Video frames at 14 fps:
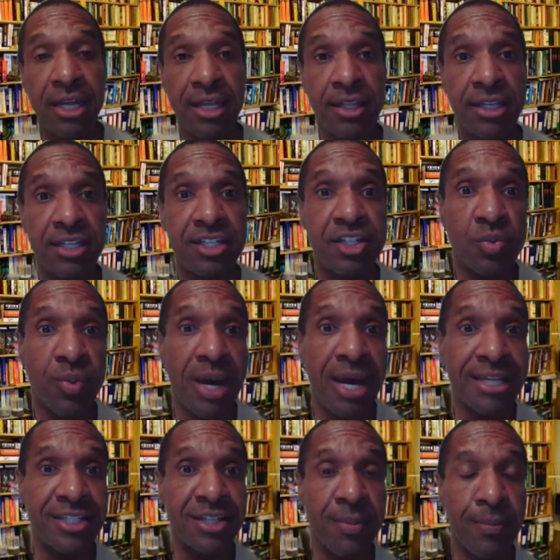and this is why
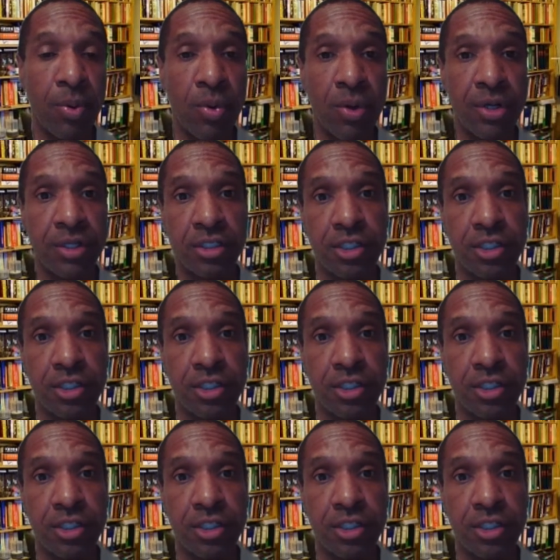it's important